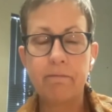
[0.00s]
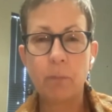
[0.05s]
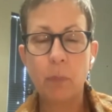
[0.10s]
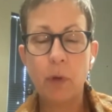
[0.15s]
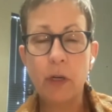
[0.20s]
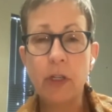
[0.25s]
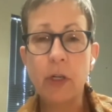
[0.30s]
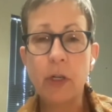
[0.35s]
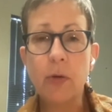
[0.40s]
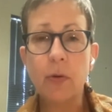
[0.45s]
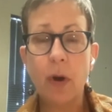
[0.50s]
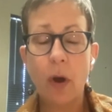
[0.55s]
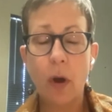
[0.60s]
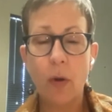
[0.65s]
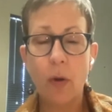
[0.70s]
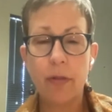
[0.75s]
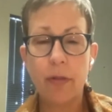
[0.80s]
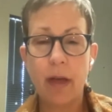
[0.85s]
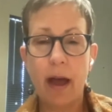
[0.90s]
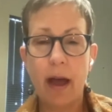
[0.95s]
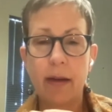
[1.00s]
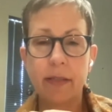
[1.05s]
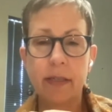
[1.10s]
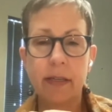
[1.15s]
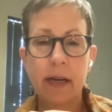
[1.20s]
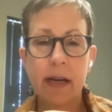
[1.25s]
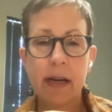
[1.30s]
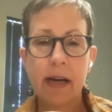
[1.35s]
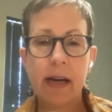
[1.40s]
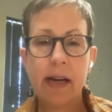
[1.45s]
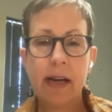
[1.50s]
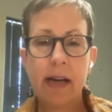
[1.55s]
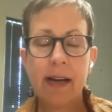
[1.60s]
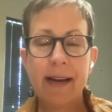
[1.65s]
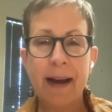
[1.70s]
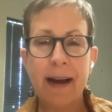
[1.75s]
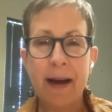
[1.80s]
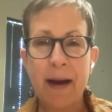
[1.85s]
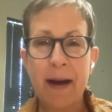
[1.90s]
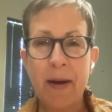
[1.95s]
We do know that
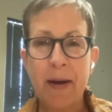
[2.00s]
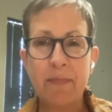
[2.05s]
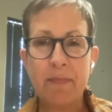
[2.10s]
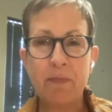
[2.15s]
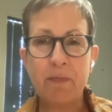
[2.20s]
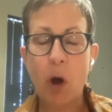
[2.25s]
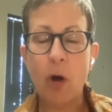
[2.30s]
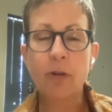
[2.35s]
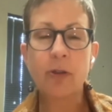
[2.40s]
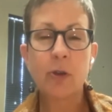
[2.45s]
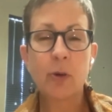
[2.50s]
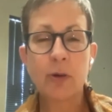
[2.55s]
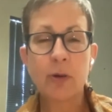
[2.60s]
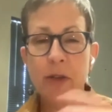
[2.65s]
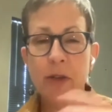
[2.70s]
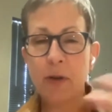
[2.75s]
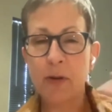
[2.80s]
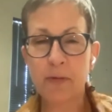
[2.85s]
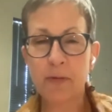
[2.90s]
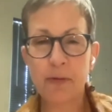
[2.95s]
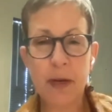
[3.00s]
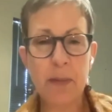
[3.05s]
all sorts of